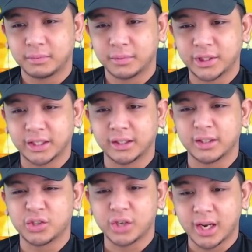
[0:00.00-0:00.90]
Protecting
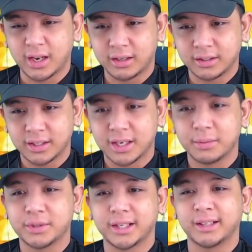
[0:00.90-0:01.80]
this child,
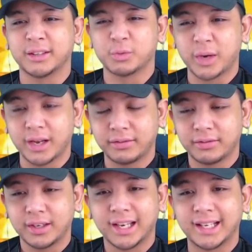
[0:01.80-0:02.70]
protecting his
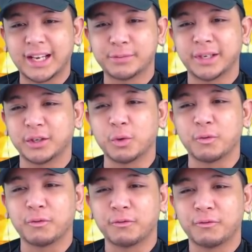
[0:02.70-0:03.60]
wife, and now he's about to go
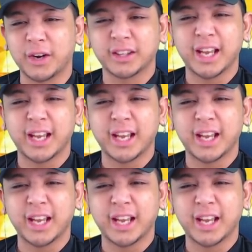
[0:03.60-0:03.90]
fuck